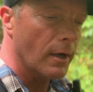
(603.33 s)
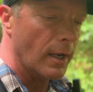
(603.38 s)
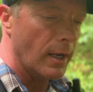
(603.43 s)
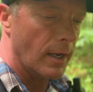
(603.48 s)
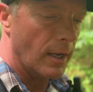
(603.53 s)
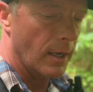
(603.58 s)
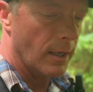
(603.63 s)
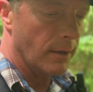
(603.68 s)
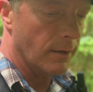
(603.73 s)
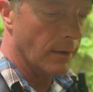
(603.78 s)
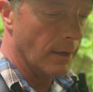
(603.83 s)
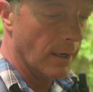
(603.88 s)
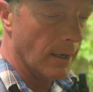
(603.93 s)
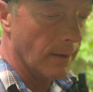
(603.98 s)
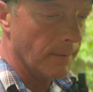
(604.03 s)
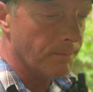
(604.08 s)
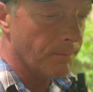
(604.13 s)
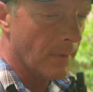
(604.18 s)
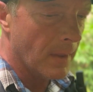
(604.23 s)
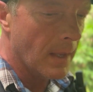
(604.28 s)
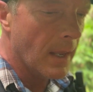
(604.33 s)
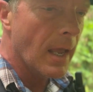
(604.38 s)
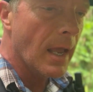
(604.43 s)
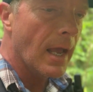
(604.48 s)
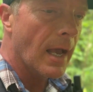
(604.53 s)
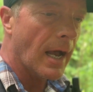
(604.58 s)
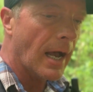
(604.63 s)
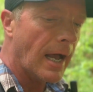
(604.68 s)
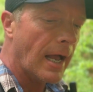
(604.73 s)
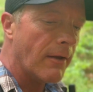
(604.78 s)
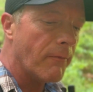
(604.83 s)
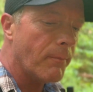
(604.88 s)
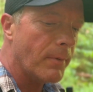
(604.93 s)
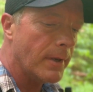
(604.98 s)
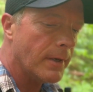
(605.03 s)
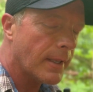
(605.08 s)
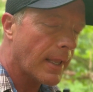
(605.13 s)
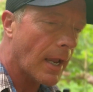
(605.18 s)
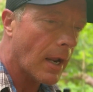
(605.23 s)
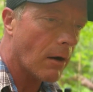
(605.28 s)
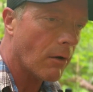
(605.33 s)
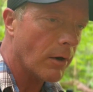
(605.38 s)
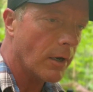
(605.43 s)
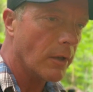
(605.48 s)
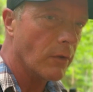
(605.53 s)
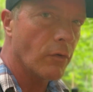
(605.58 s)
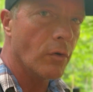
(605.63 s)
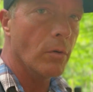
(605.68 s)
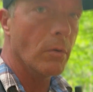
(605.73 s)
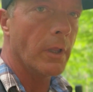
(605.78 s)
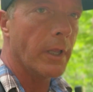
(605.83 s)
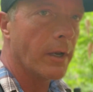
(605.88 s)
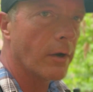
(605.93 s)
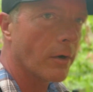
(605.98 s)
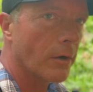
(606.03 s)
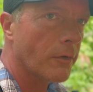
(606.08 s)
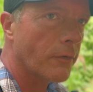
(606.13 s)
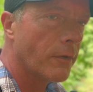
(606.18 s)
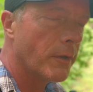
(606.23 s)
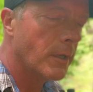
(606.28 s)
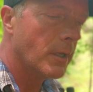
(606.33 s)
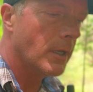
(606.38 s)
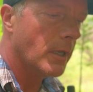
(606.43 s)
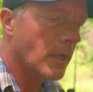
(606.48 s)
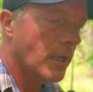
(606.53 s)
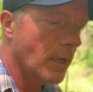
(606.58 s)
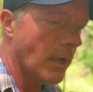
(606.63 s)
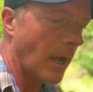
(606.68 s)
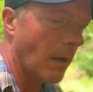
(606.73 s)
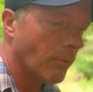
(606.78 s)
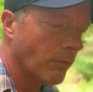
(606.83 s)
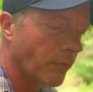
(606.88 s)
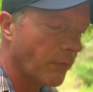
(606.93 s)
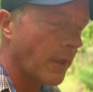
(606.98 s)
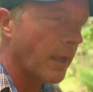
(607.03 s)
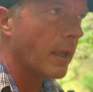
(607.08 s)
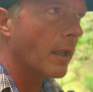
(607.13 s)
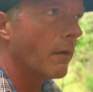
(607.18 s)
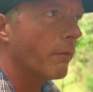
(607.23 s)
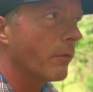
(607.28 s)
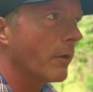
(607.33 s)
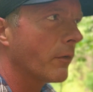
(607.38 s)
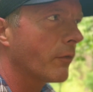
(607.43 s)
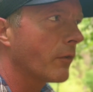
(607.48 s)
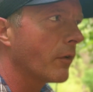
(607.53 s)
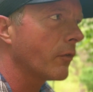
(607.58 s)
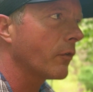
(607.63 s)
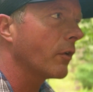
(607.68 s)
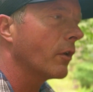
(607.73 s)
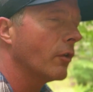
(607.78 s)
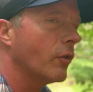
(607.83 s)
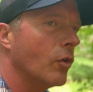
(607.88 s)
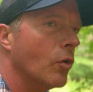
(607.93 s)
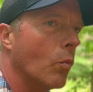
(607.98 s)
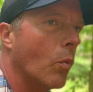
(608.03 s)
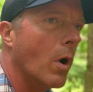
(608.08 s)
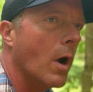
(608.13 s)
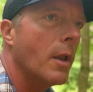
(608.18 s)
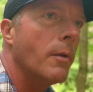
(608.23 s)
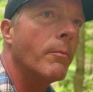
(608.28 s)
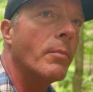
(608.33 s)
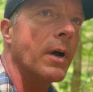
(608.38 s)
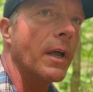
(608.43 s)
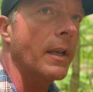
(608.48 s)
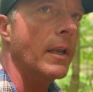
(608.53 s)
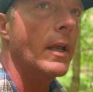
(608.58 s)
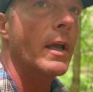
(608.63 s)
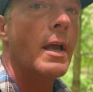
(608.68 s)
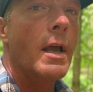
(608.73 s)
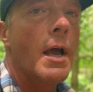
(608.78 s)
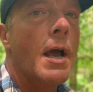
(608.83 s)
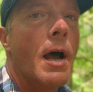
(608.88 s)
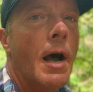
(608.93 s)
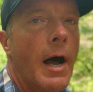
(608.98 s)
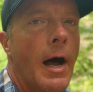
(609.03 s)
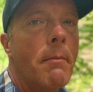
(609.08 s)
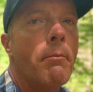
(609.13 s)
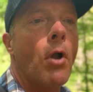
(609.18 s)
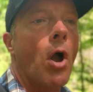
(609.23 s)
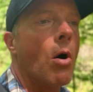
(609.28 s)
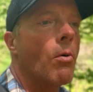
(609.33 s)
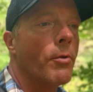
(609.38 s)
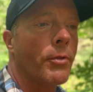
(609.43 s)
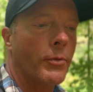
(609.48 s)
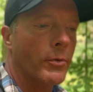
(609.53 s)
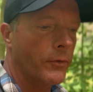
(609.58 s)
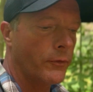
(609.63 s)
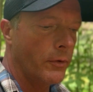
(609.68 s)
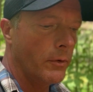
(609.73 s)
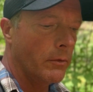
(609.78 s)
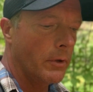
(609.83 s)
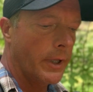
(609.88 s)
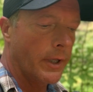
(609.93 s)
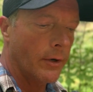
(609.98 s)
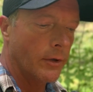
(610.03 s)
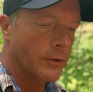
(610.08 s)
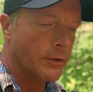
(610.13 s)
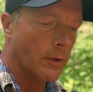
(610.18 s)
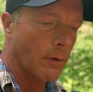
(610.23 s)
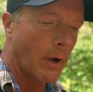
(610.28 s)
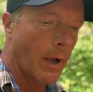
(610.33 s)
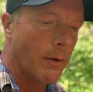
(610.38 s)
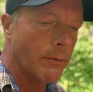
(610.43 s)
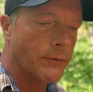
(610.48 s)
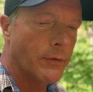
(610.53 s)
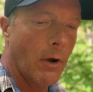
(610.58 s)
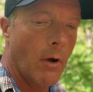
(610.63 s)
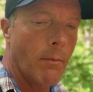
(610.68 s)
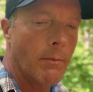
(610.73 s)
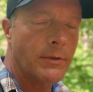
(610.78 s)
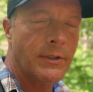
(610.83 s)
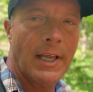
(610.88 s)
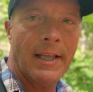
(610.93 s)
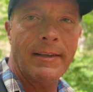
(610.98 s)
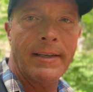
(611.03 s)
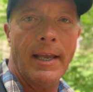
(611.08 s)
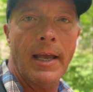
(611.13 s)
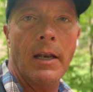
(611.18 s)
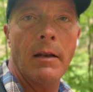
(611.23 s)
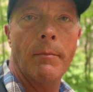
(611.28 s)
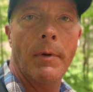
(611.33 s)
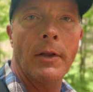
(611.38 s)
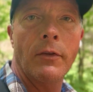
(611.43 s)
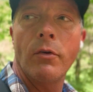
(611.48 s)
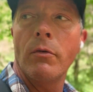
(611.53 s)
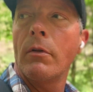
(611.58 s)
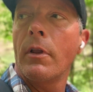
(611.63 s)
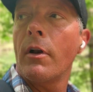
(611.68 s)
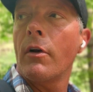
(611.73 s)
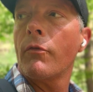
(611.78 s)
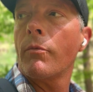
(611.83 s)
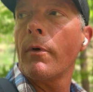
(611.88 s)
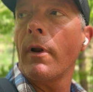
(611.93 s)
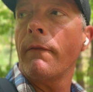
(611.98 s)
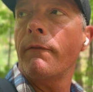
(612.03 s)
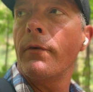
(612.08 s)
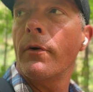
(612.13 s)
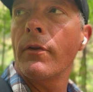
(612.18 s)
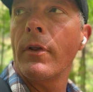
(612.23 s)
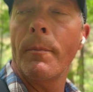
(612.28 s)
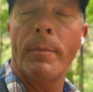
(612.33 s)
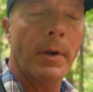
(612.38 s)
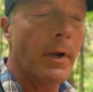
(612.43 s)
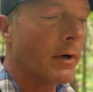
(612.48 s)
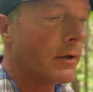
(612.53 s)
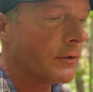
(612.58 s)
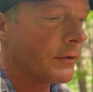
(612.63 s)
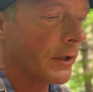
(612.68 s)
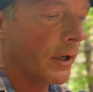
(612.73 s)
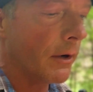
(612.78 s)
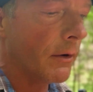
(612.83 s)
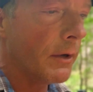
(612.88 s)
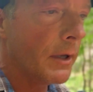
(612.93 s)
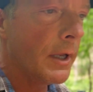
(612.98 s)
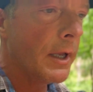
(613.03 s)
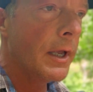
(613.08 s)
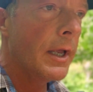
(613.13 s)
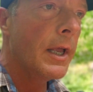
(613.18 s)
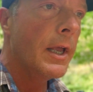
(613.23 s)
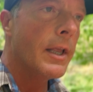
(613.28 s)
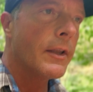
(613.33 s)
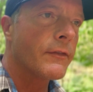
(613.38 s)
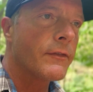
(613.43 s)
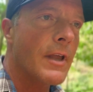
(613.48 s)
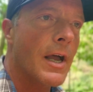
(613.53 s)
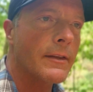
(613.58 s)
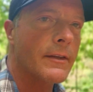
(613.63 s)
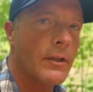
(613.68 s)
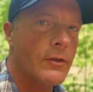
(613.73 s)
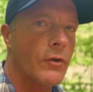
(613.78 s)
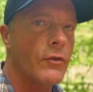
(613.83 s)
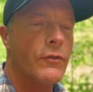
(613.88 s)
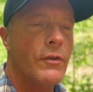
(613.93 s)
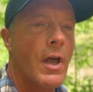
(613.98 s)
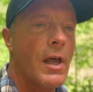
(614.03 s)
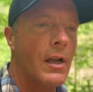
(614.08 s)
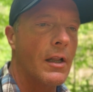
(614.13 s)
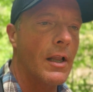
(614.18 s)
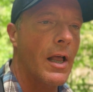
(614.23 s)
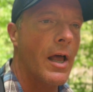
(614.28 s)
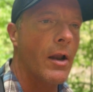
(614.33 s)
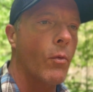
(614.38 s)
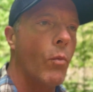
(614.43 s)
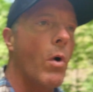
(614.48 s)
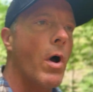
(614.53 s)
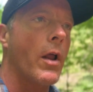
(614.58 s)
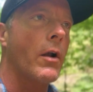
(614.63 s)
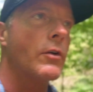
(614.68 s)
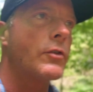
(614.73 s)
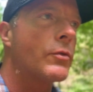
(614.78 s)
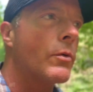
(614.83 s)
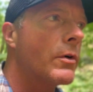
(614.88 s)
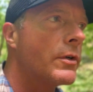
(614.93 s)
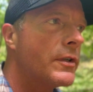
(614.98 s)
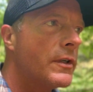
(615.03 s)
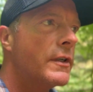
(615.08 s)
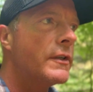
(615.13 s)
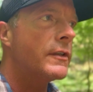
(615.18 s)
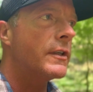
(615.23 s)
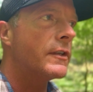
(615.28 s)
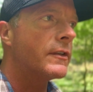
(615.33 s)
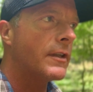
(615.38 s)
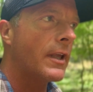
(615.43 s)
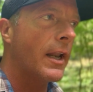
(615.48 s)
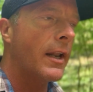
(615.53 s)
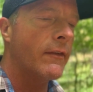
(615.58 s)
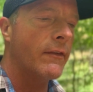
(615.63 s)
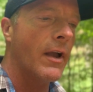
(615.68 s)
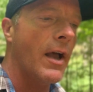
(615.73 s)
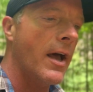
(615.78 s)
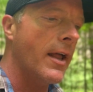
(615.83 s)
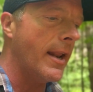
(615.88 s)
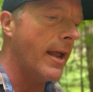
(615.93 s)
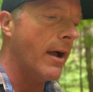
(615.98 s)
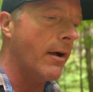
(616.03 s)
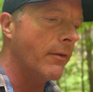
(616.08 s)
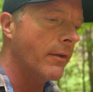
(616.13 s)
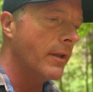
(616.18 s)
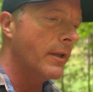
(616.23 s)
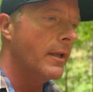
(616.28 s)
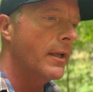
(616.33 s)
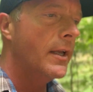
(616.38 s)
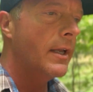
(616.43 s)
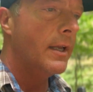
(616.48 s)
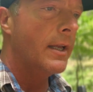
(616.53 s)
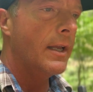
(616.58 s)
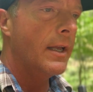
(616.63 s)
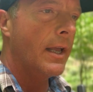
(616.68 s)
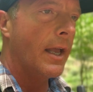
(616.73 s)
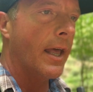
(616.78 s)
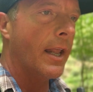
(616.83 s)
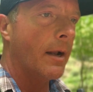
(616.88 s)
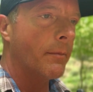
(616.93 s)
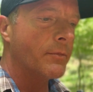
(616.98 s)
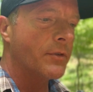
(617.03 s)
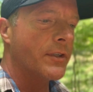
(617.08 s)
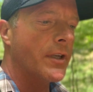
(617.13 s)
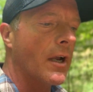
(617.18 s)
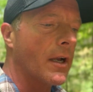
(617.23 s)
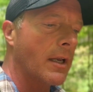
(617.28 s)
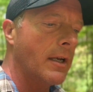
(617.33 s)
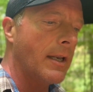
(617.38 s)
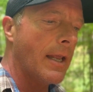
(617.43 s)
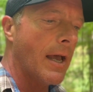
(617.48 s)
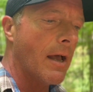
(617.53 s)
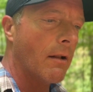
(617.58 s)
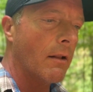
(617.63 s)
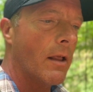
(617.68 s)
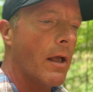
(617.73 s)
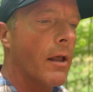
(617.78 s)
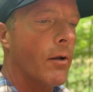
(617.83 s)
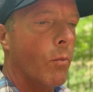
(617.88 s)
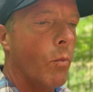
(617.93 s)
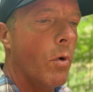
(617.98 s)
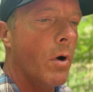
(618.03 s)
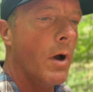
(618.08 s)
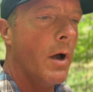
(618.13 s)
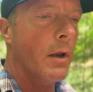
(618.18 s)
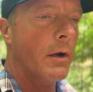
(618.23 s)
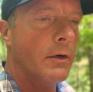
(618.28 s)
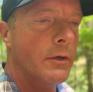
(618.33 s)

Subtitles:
and I've been carrying 2 liters. I was thinking of just going to do 1, but I'm going through 2 liters, so I was almost at the end of my 2 liters when I filled up here. So it's not that there's not a lot of water sources, it's that it's hot out and I'm sucking down a lot of water.